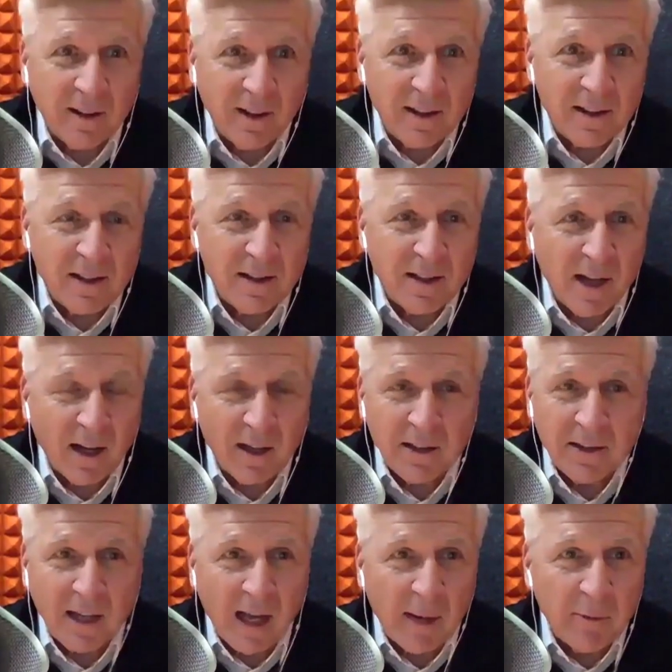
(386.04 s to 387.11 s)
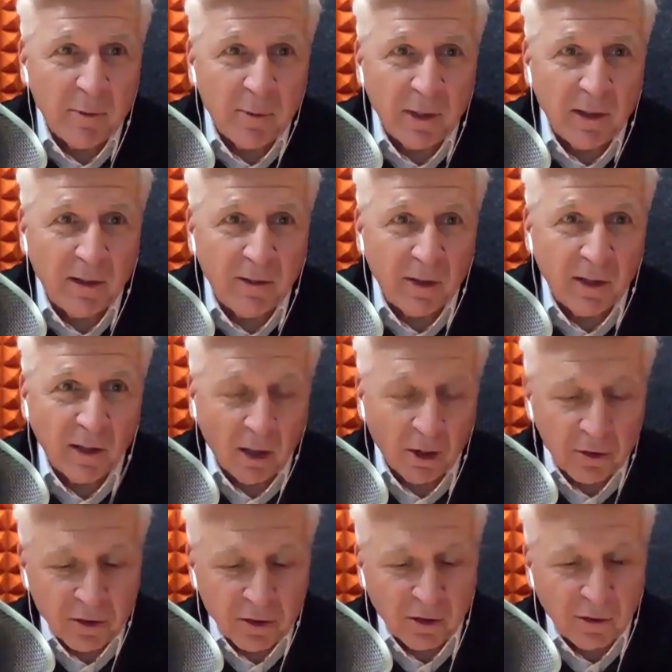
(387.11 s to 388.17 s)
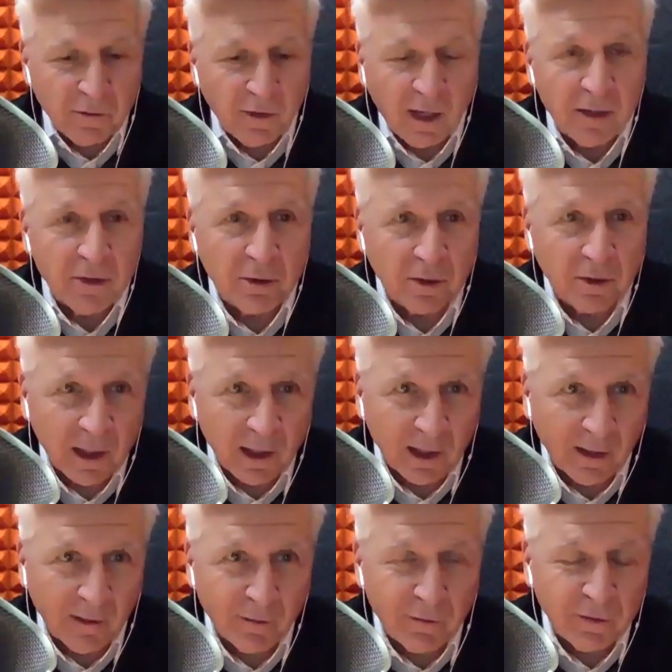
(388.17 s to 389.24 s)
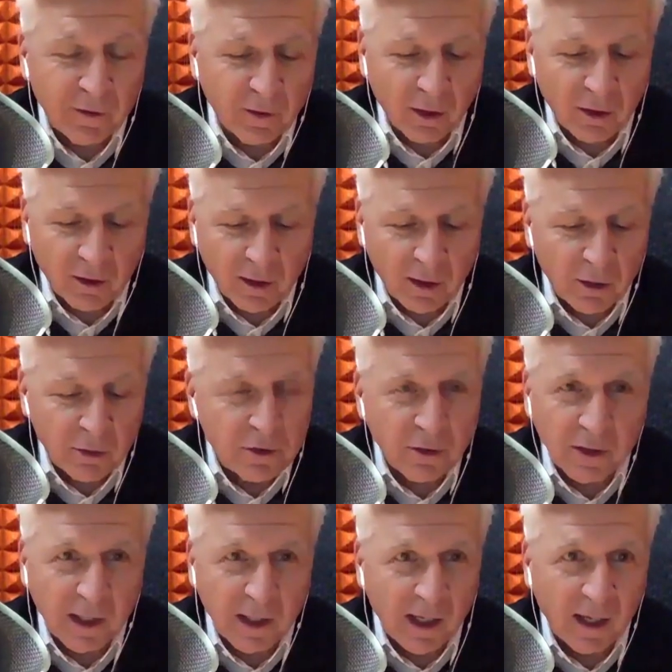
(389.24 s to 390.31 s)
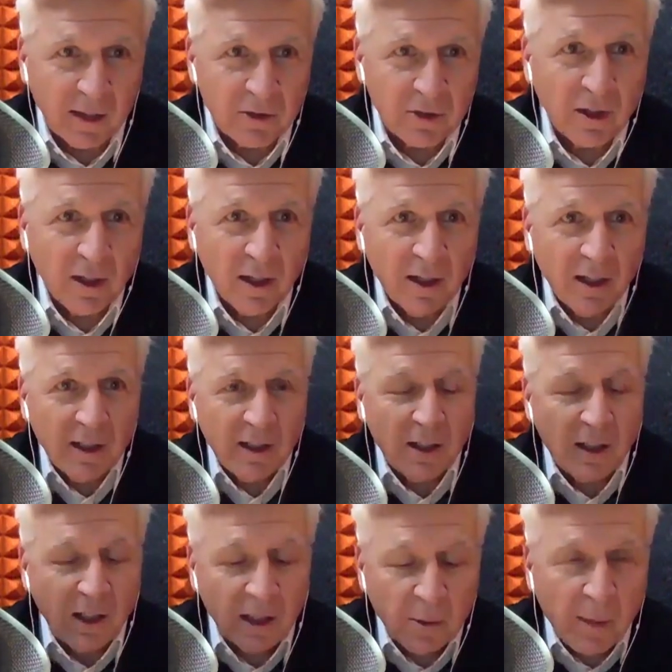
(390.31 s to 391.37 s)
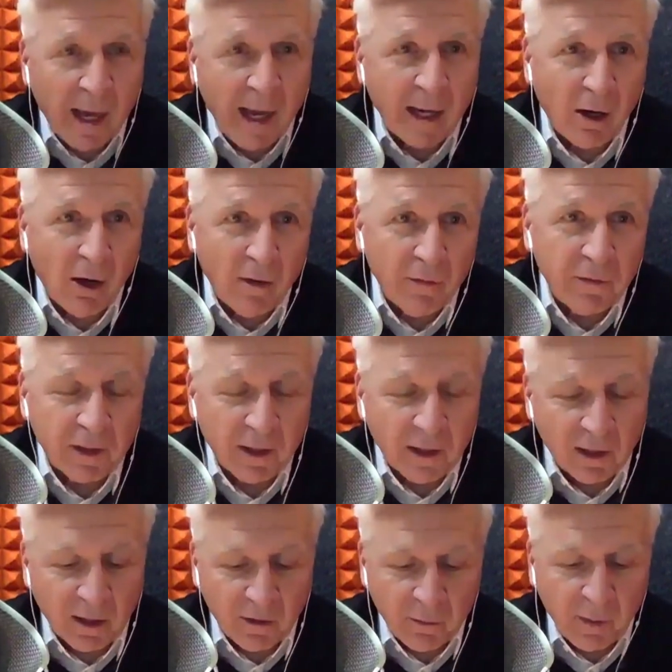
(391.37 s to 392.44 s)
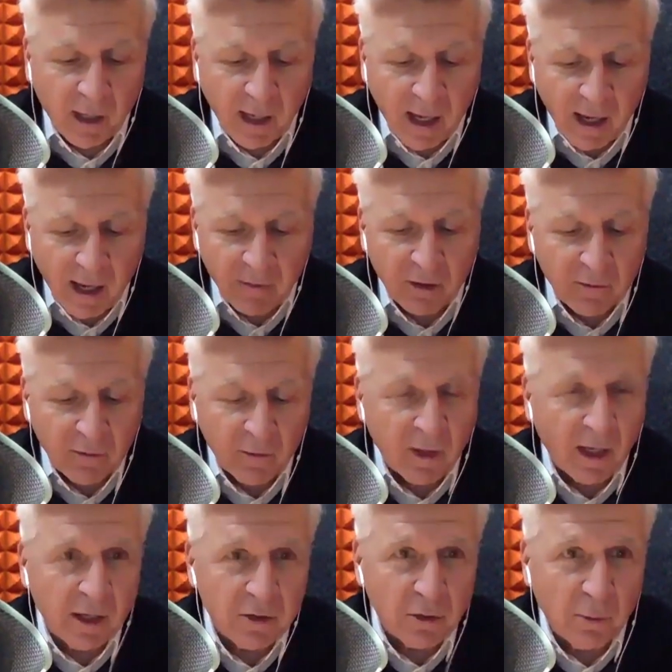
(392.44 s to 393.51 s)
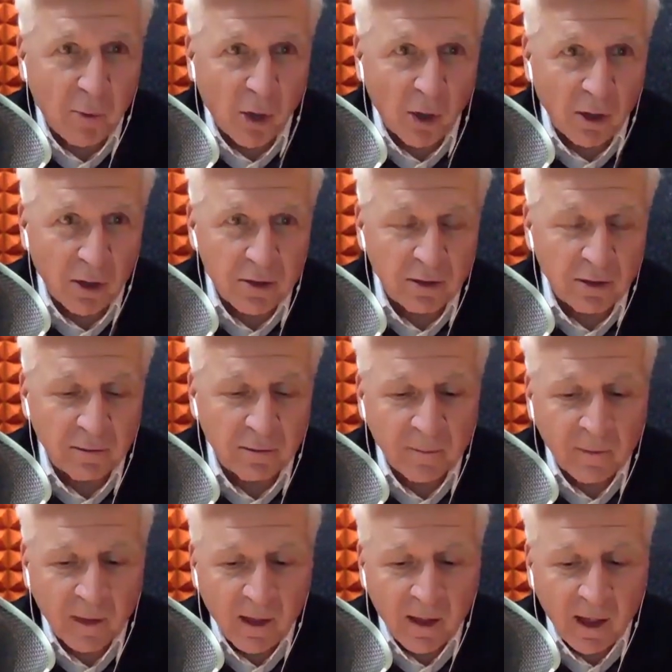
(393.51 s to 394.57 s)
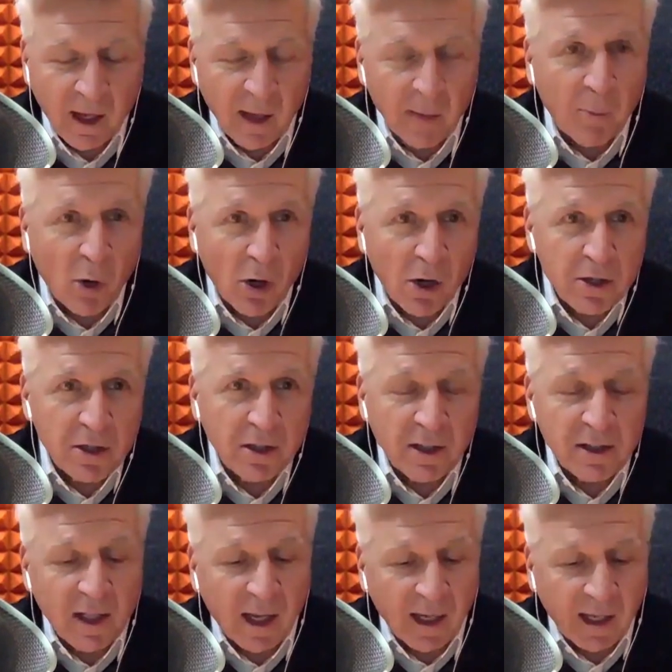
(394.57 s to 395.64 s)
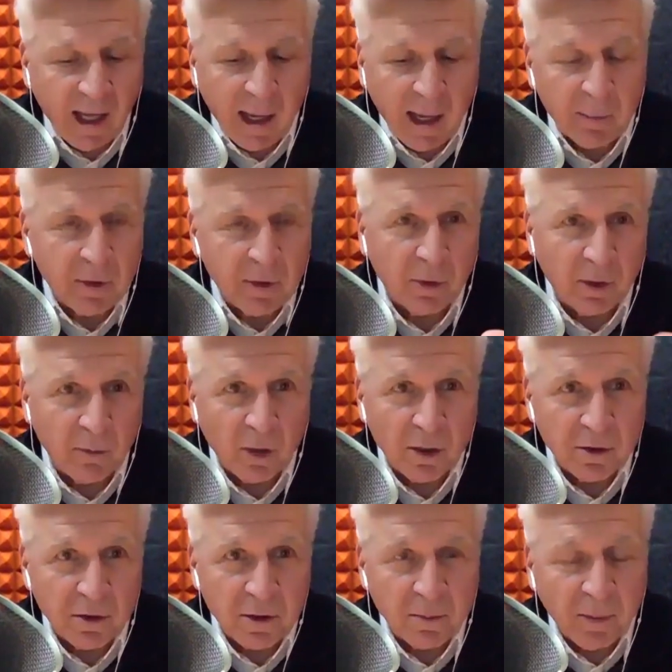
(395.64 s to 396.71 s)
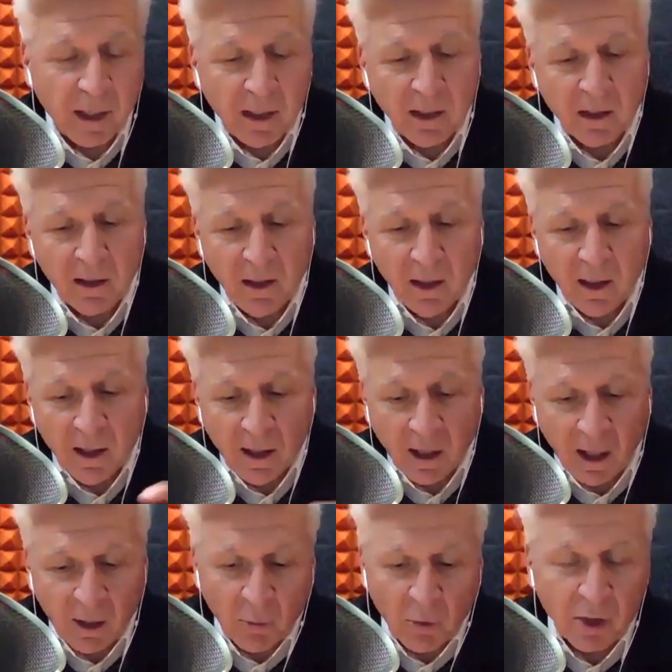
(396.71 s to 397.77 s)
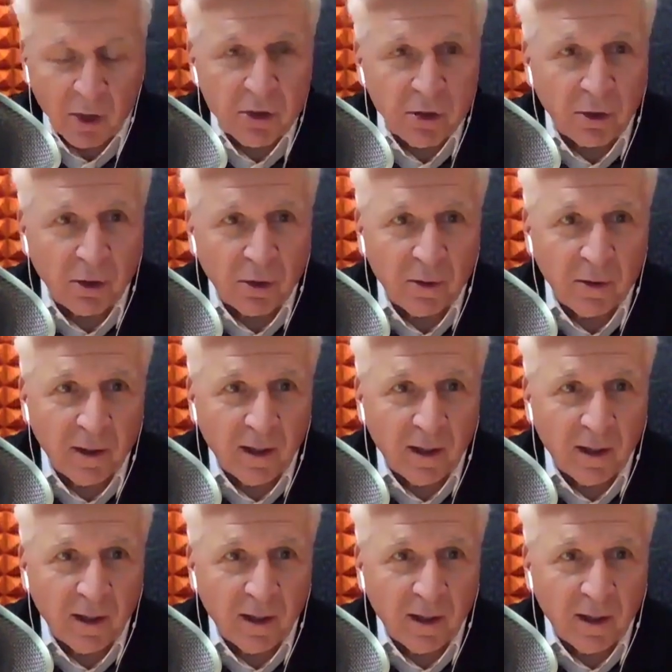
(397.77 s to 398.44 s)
this is not a time to be living close to the financial cliff, close to the edge. You need to back off the cliff by having financial margin. And margin is that gap between what you're spending and what your